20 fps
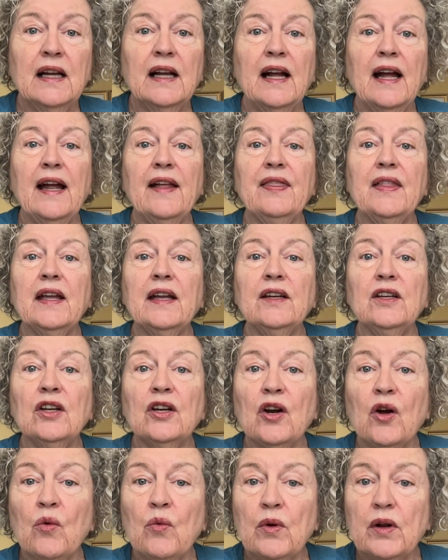And then, you
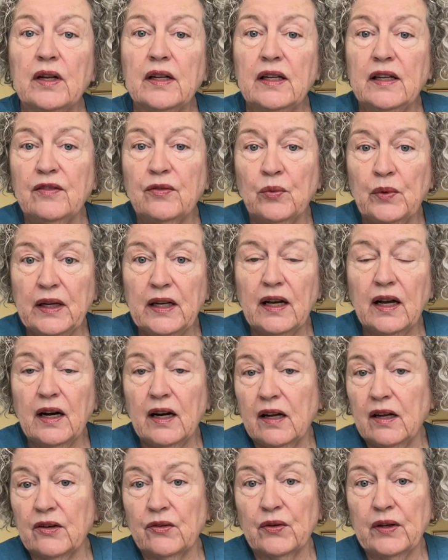know, if we got
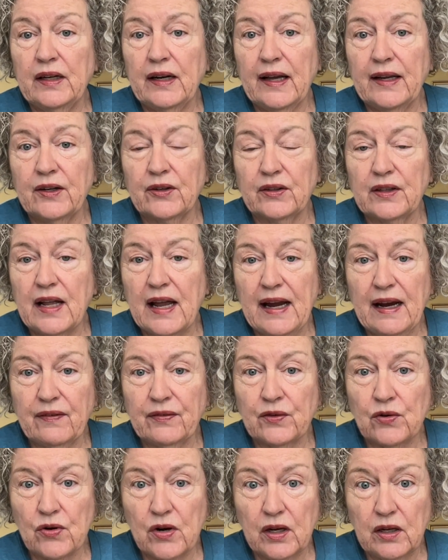hungry later in the
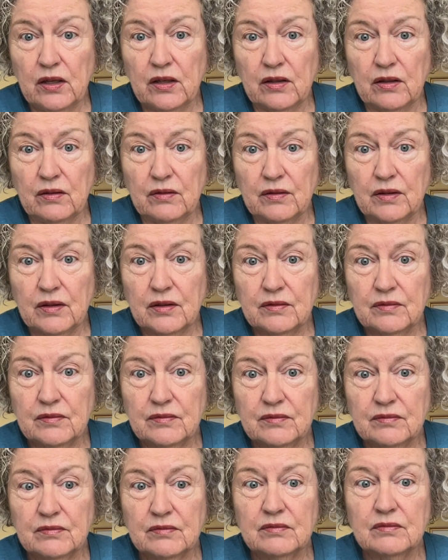afternoon,
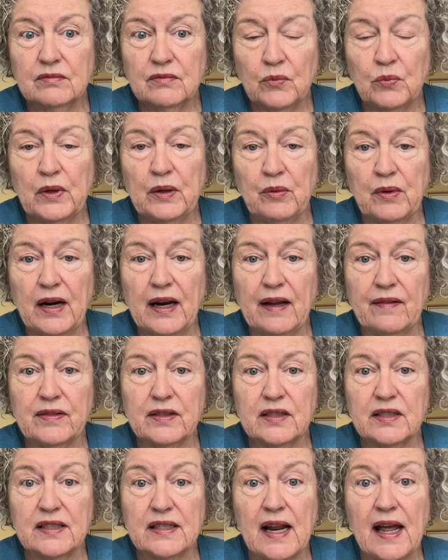we would have a
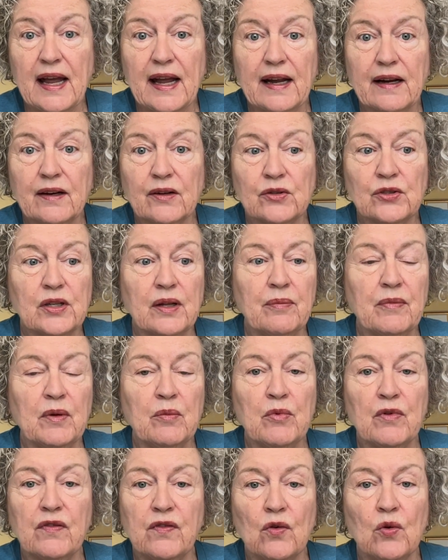snack or something
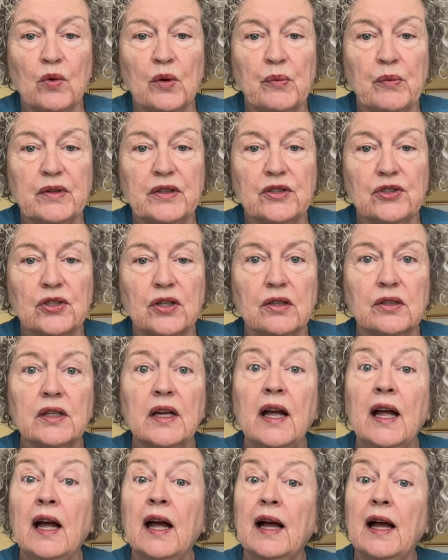before we went to church.
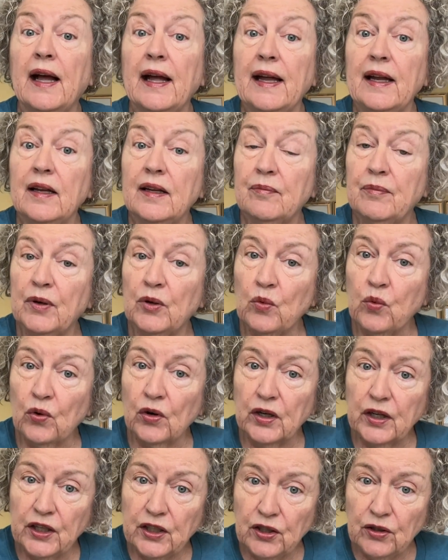Hey, but
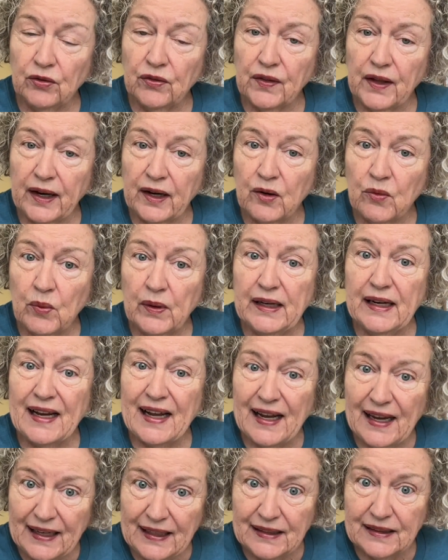where do you think we
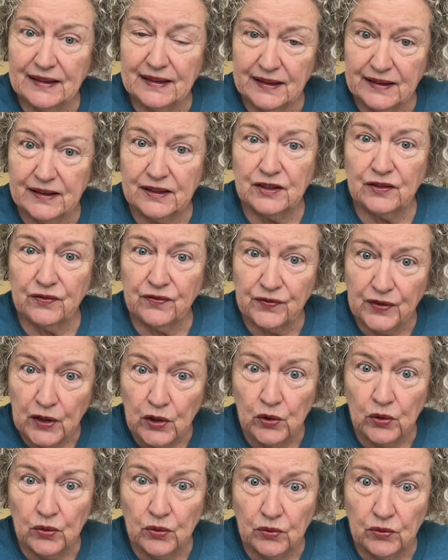ate this
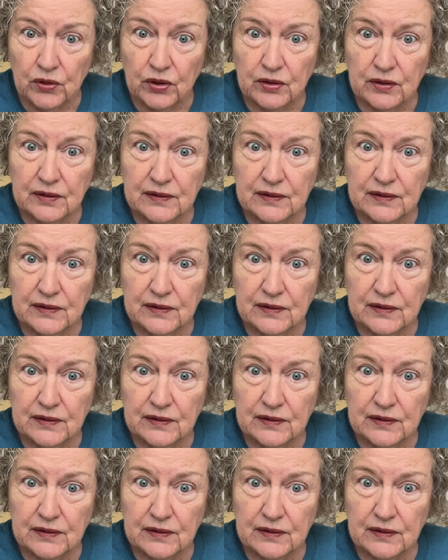food?